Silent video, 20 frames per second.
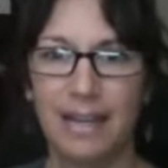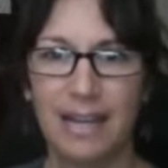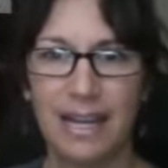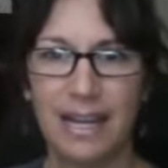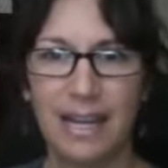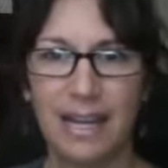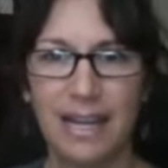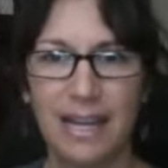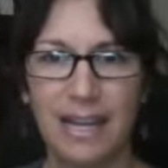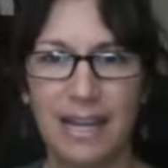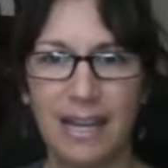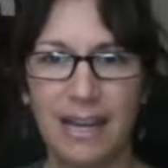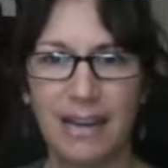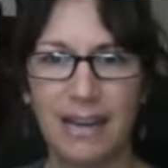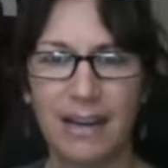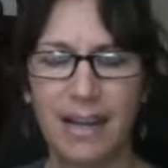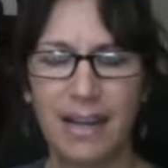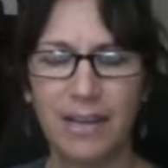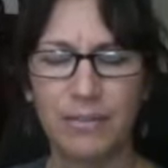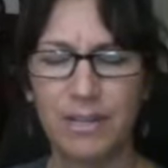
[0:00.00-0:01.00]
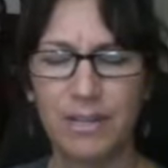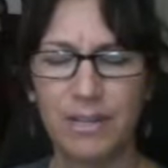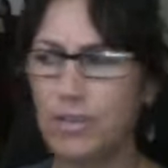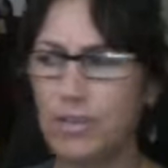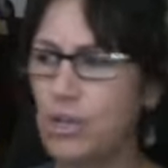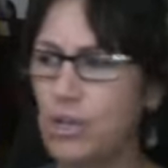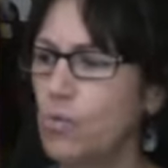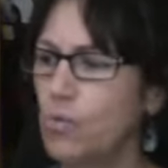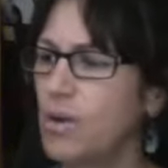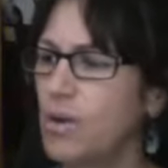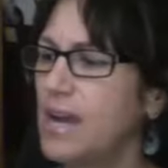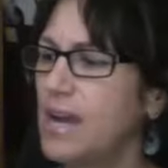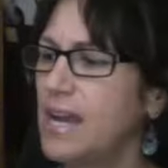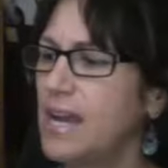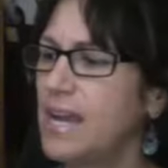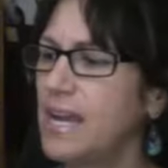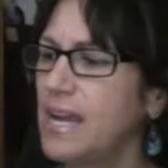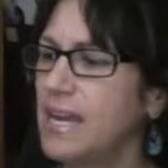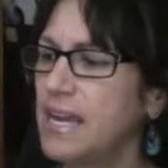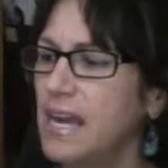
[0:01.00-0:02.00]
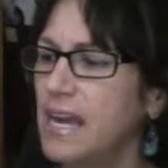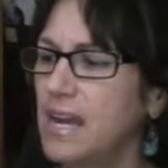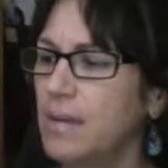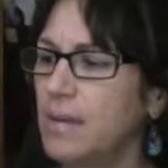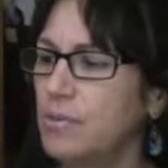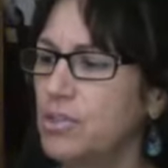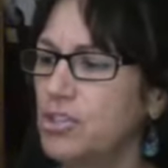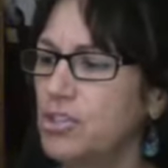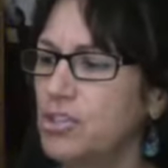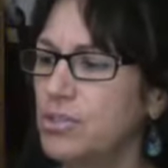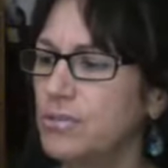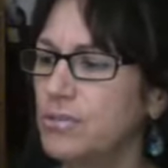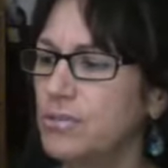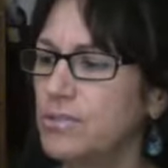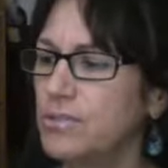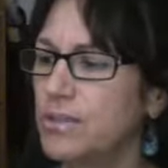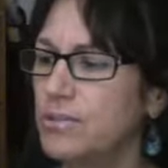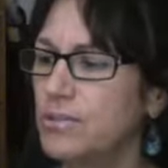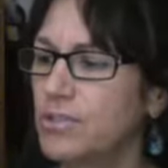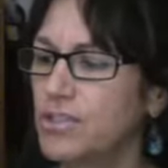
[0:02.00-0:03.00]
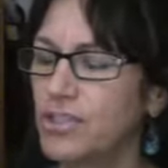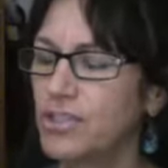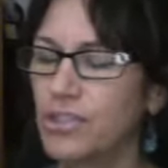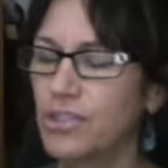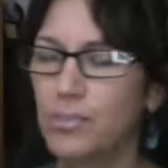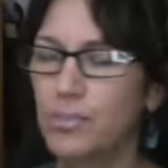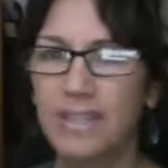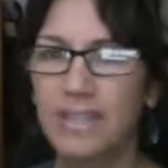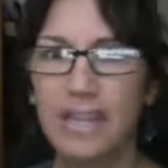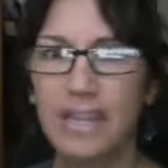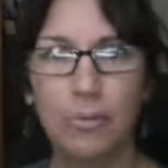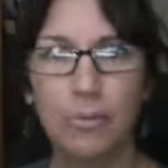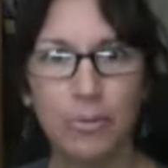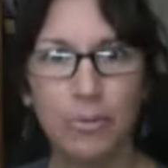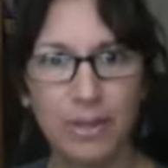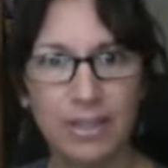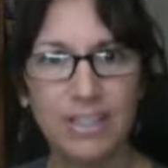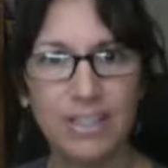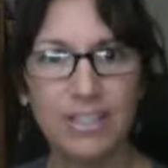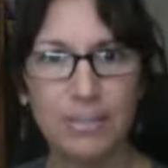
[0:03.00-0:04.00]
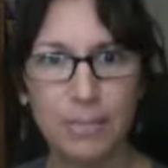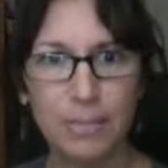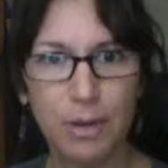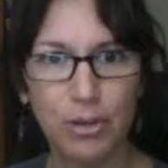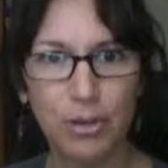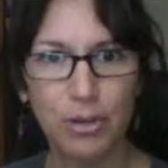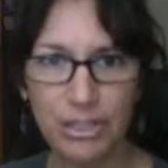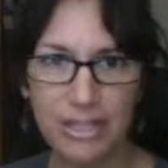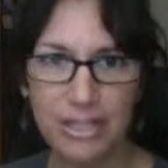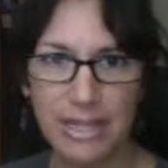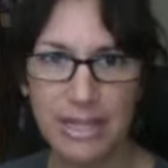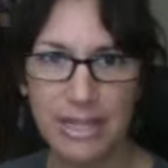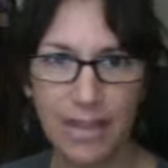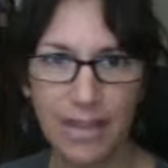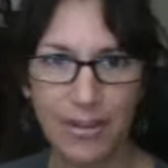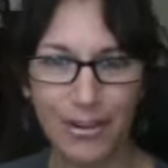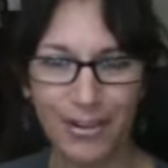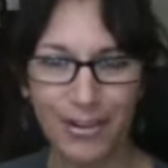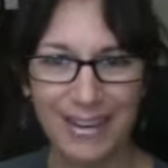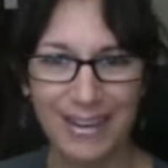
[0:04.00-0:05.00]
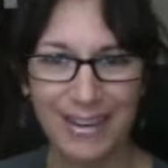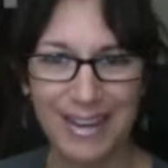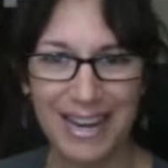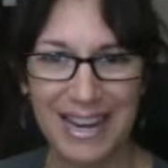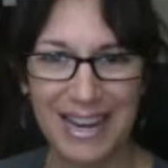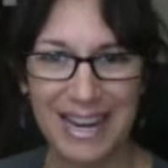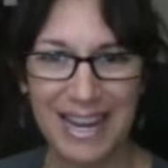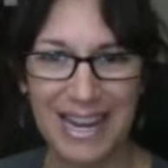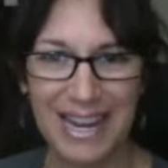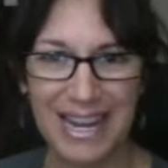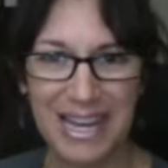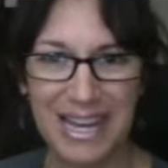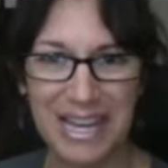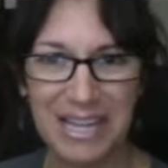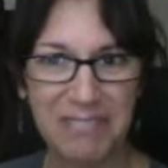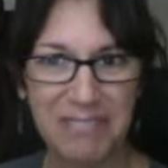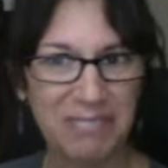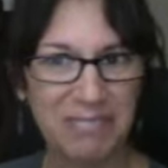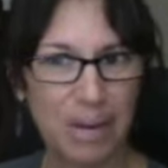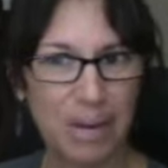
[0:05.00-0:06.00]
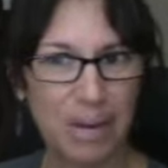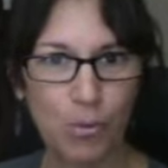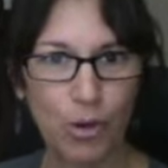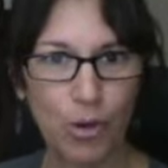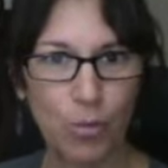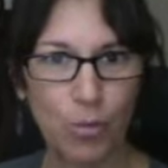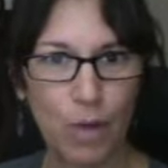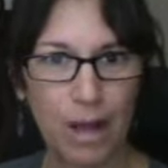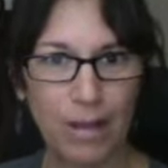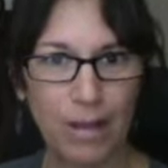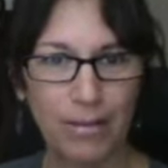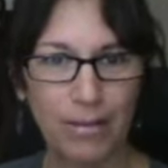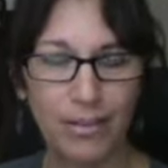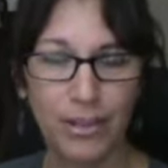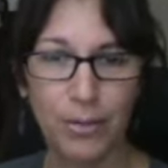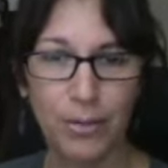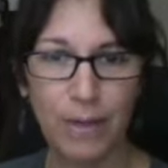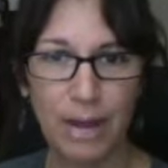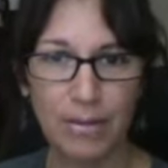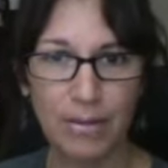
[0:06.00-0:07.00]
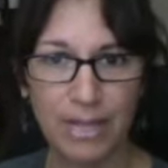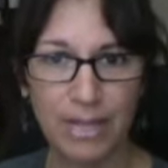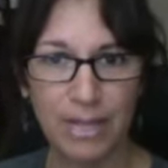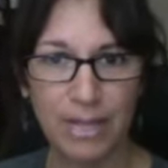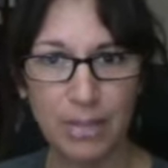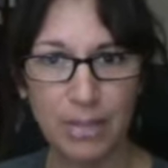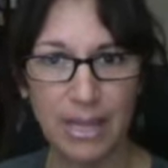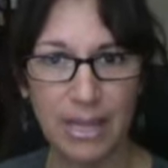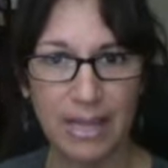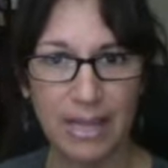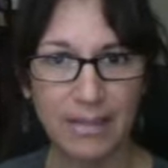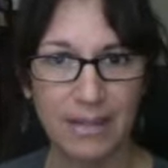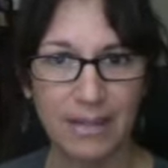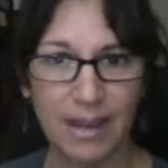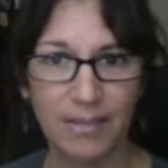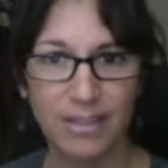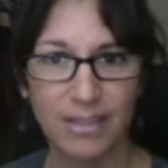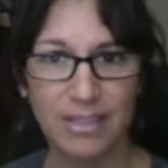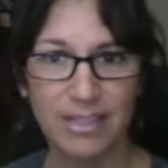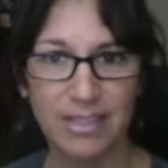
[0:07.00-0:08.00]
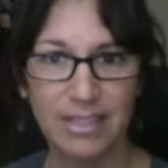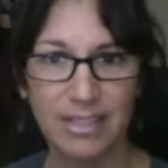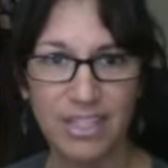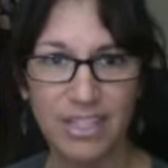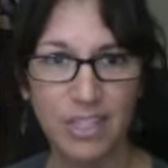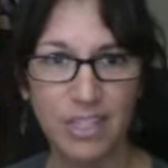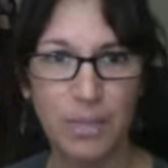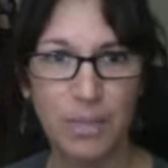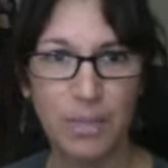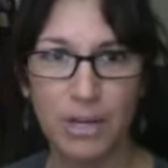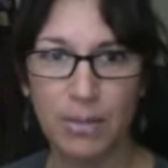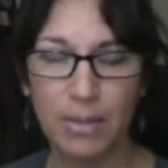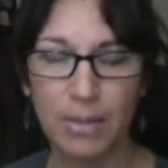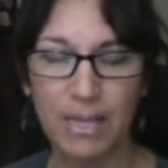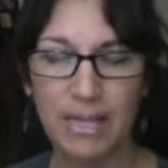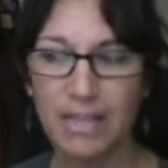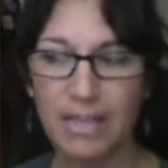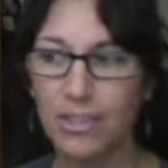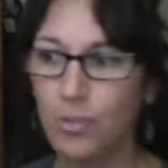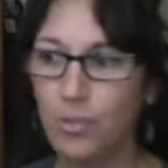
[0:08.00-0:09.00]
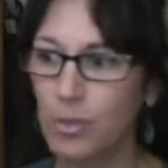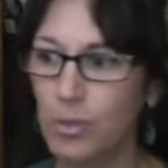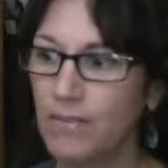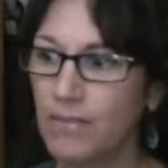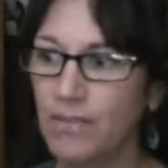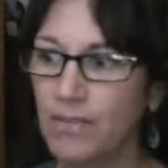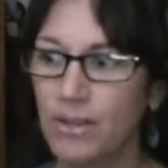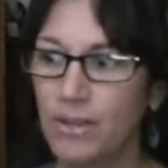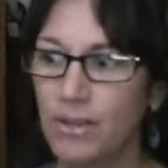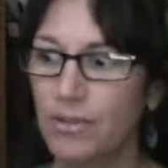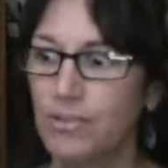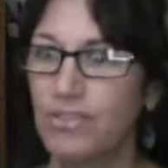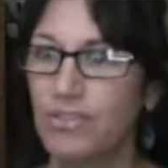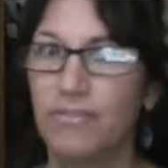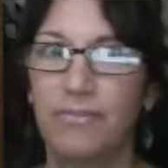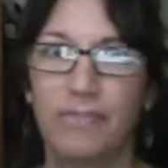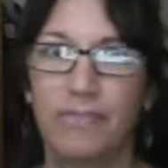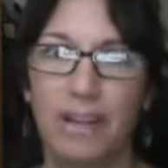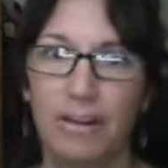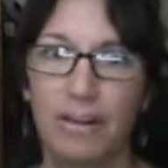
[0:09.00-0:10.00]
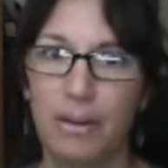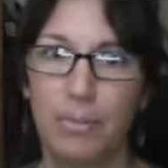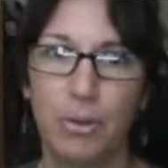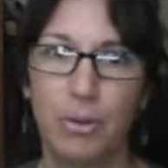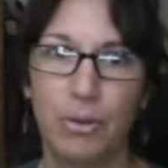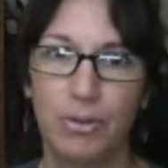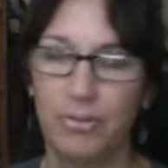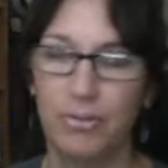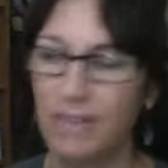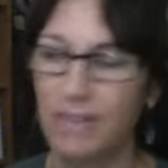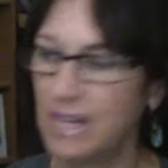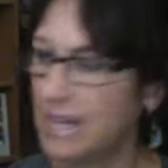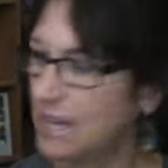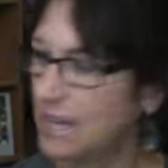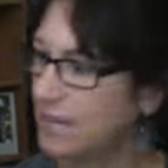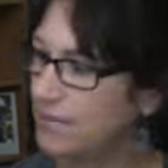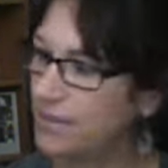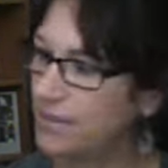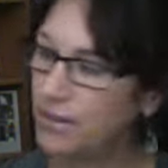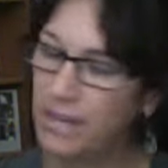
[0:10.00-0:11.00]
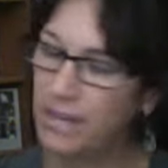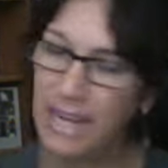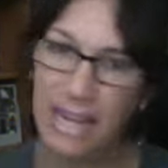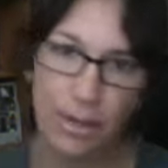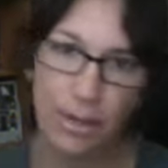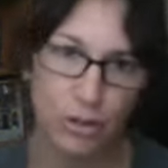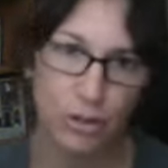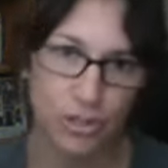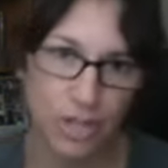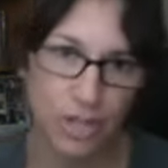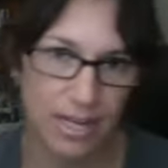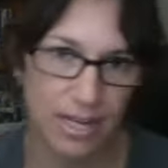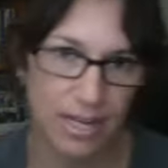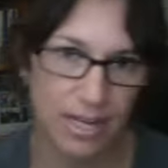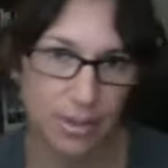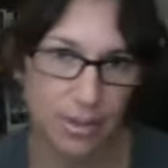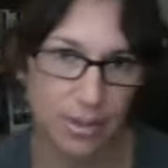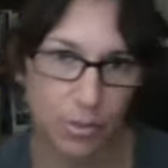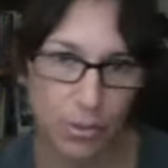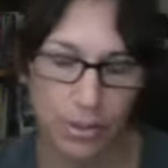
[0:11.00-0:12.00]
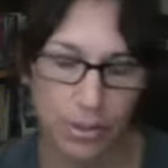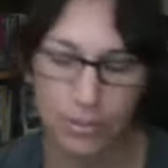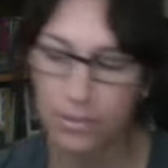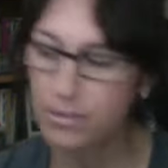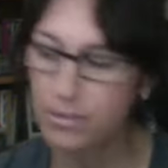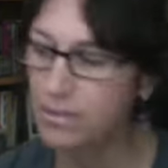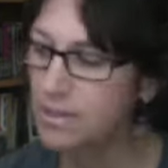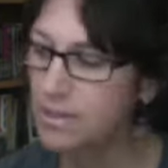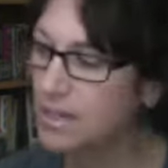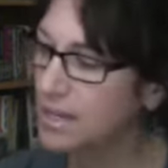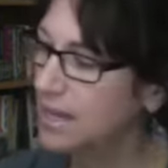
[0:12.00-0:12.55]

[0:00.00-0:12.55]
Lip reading: And I don't even know why I would choose those two, but they really smell good together and they work well. The grounding blend, obviously, Spearmint is one of those very motivating, very energizing oils.